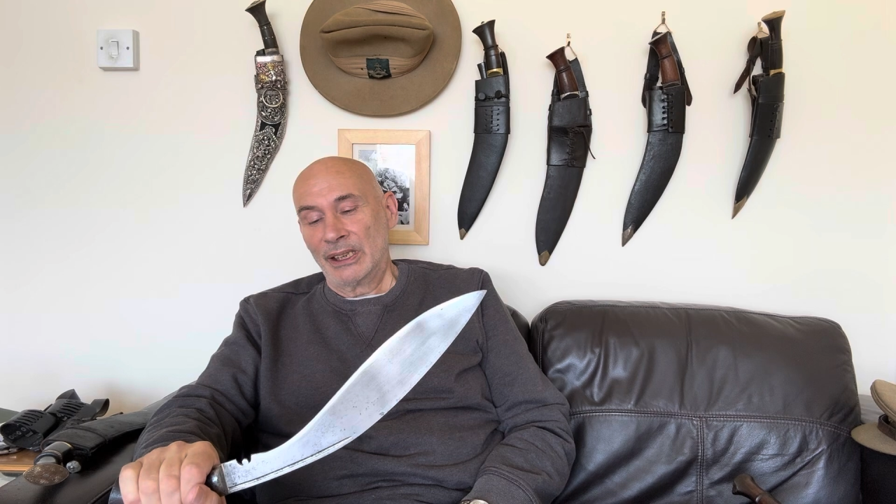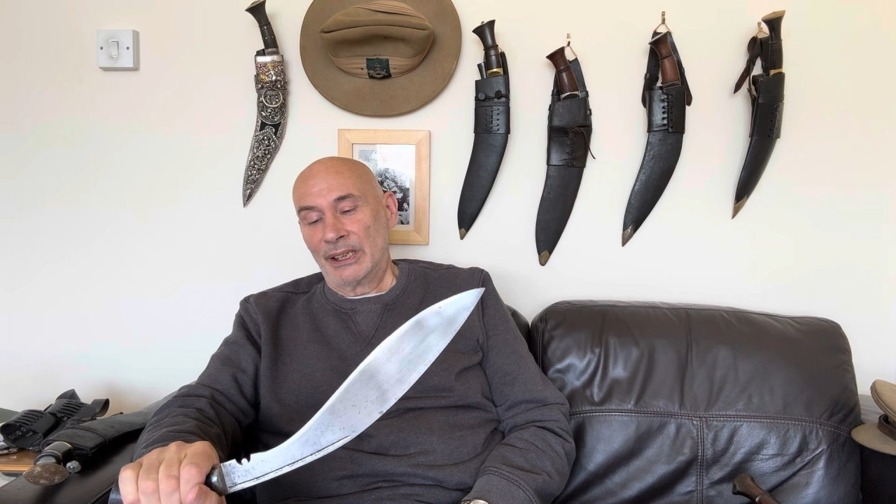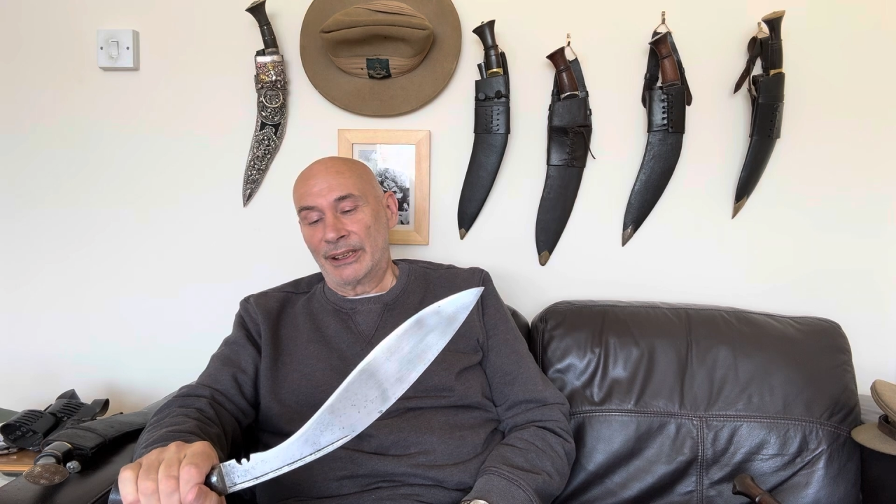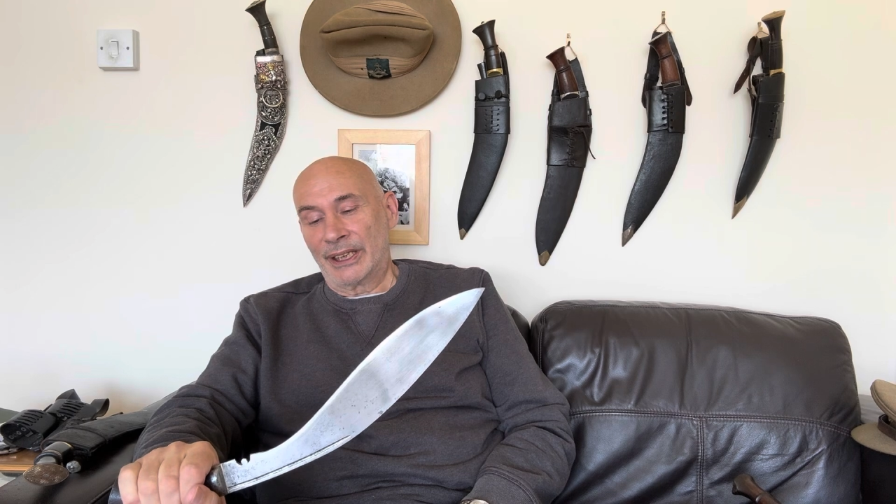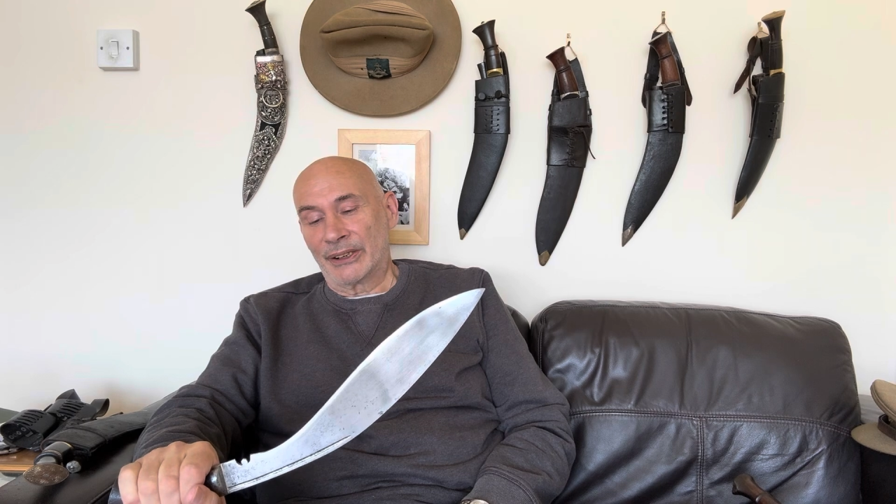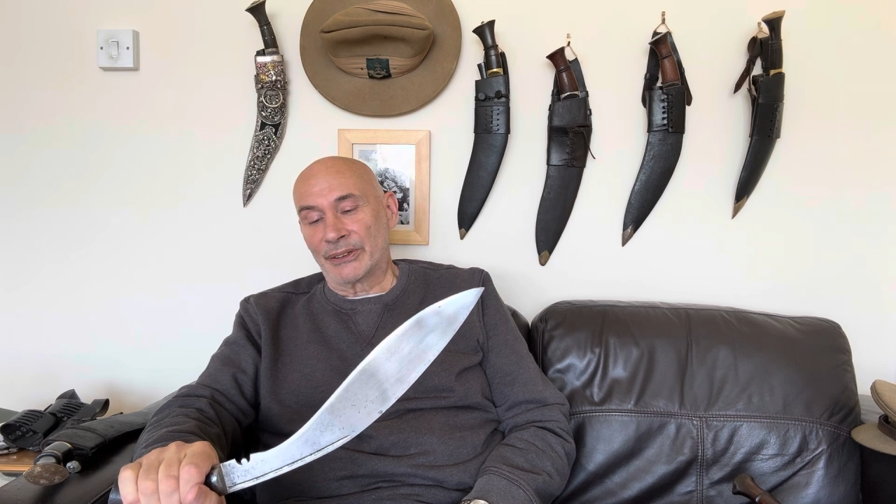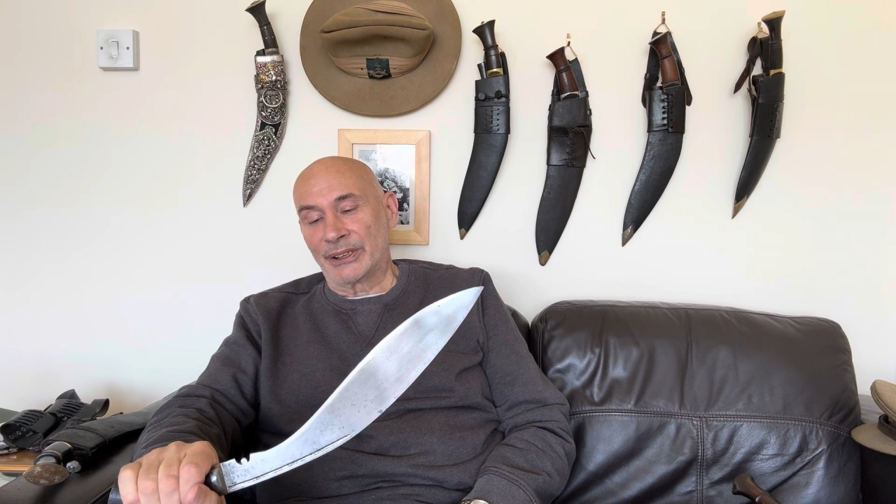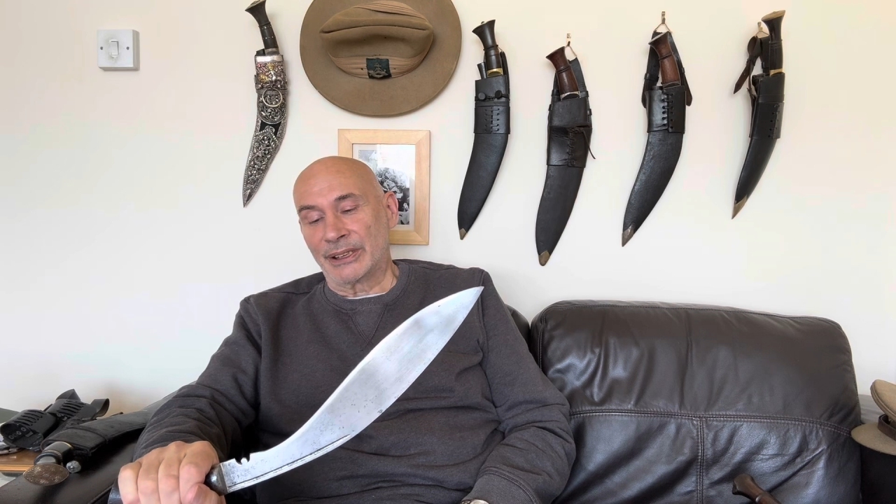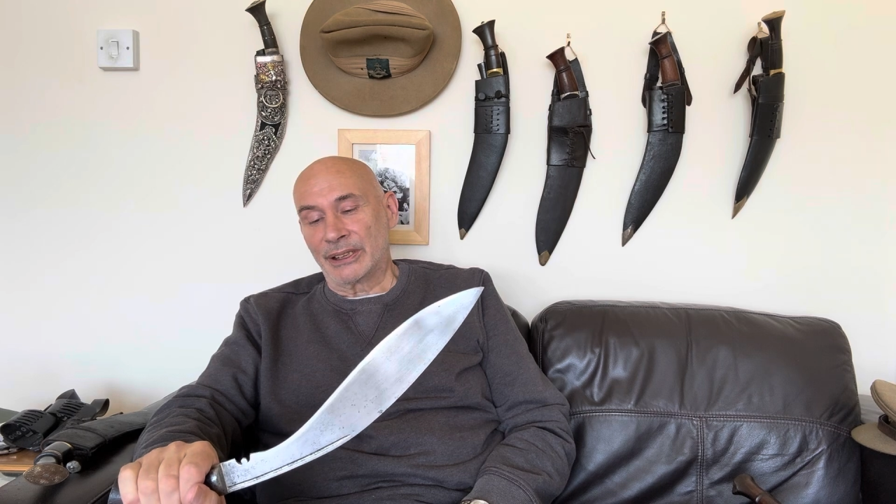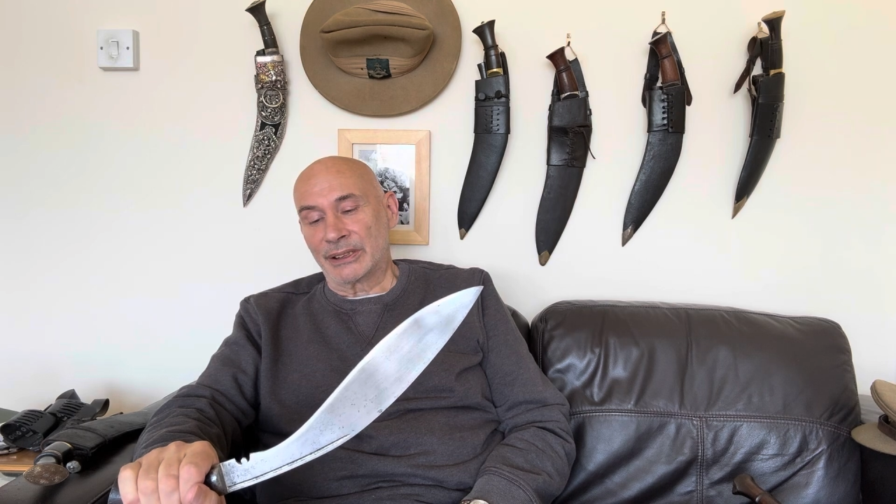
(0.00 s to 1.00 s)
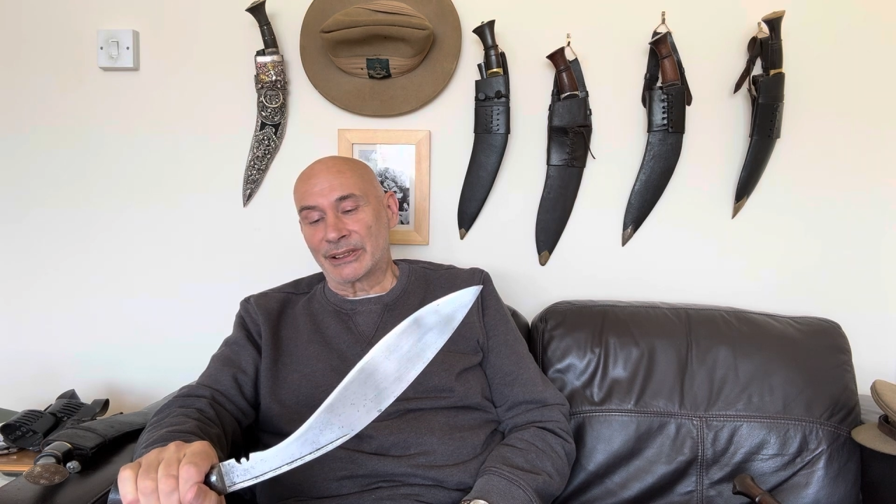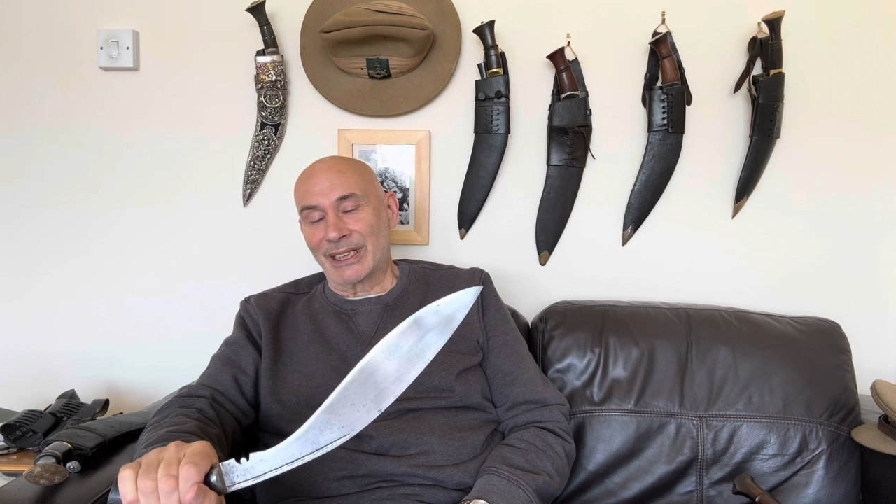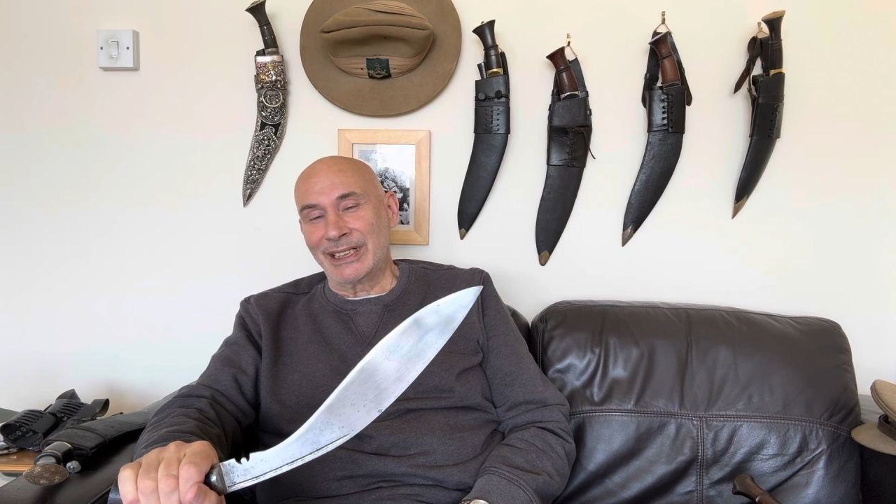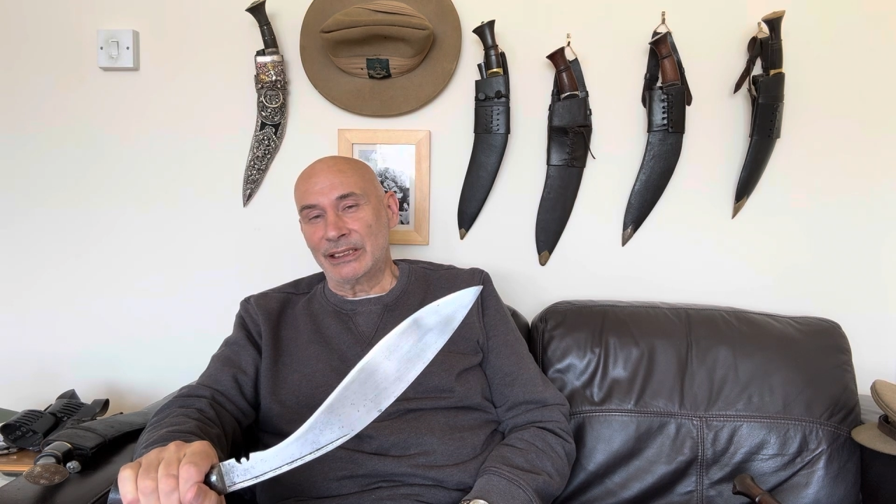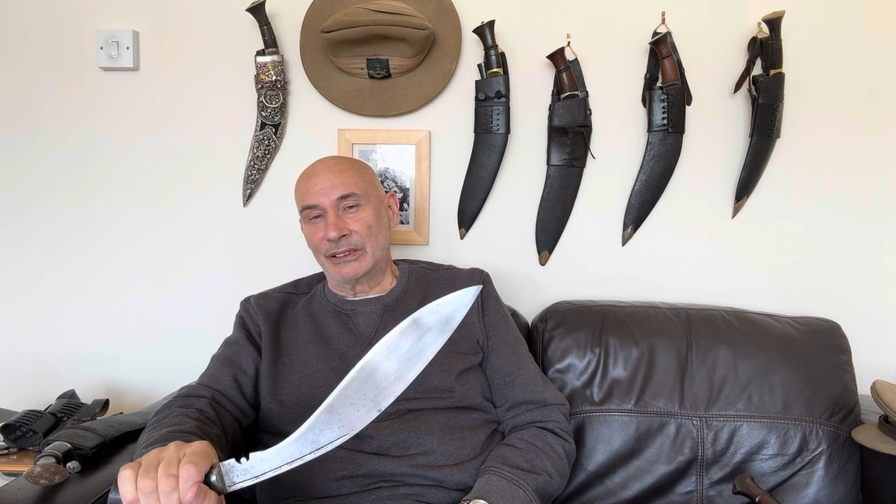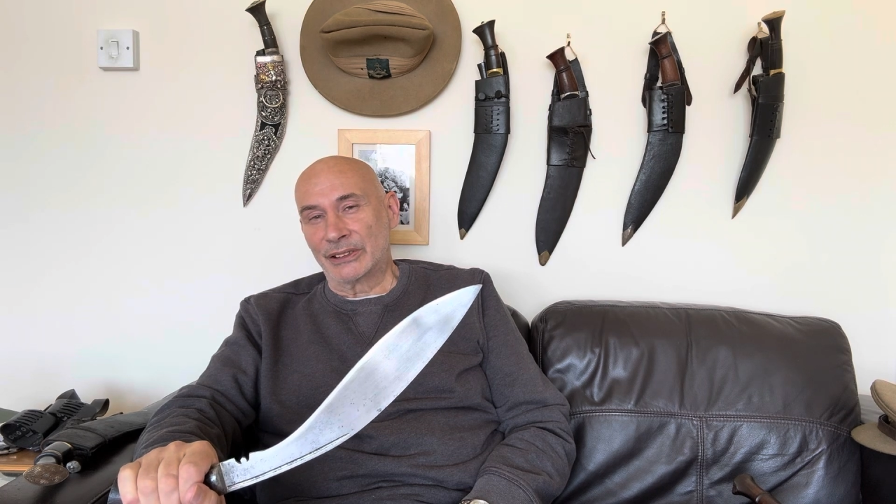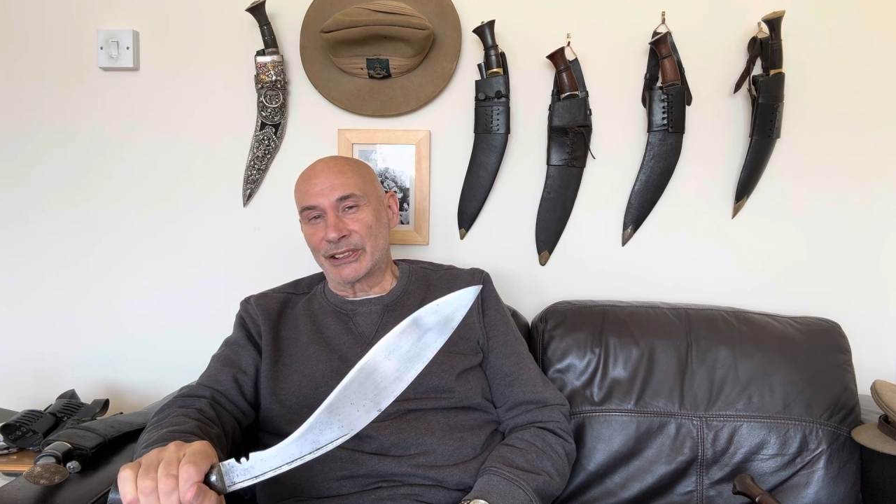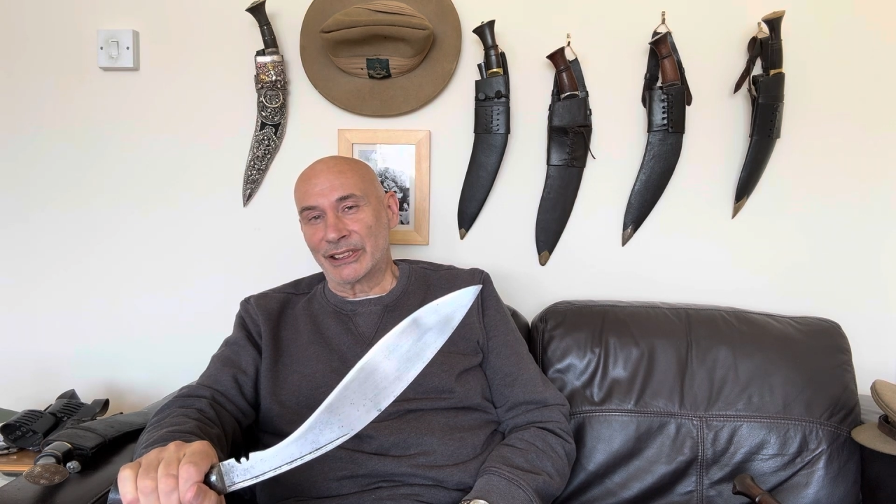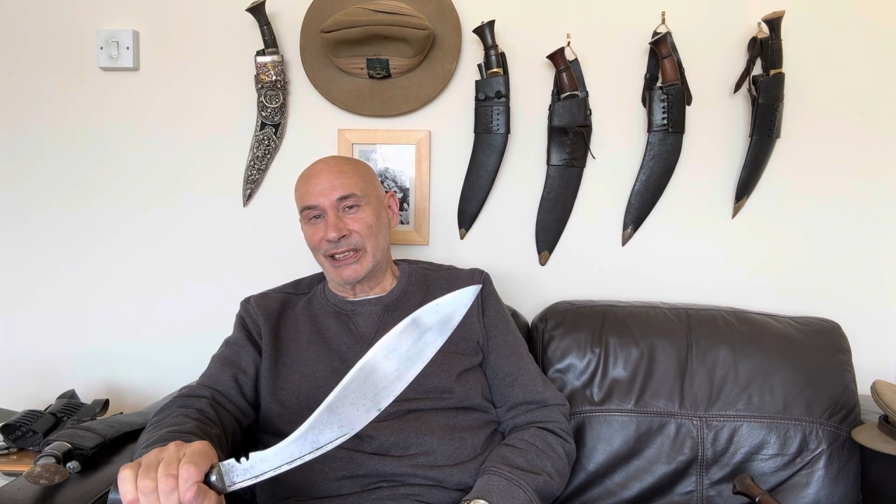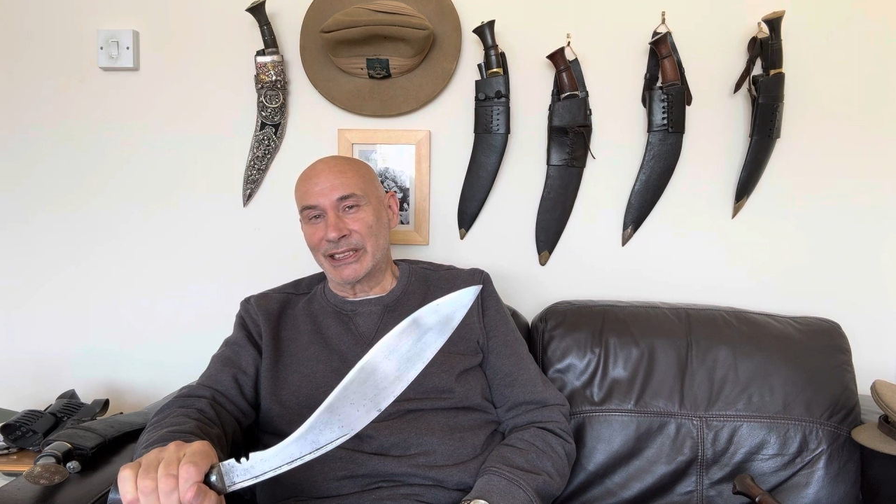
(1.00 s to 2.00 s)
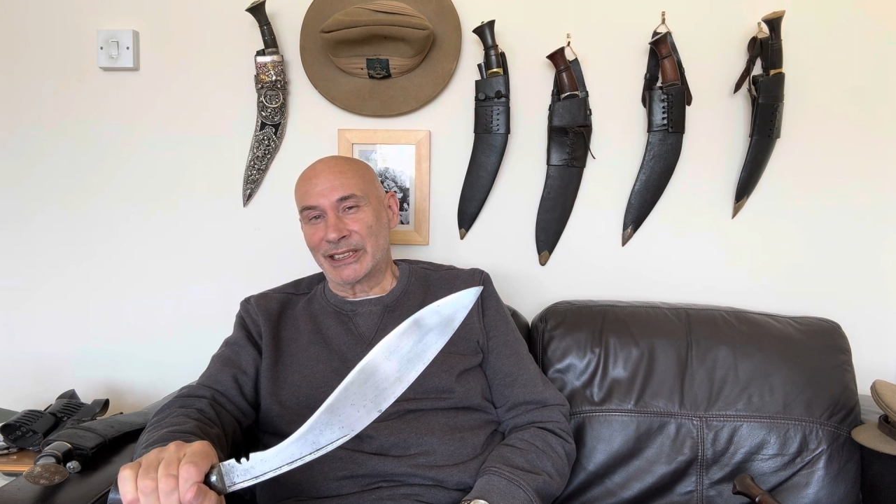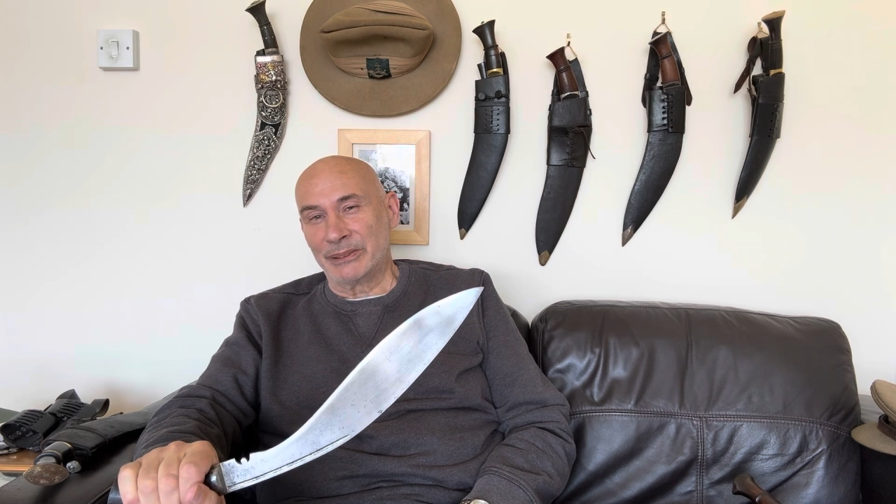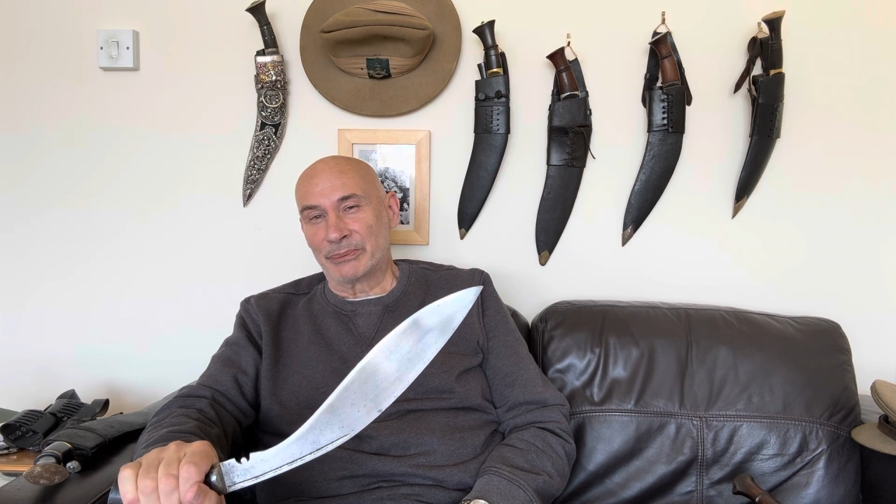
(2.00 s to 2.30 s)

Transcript: Now, the date 1918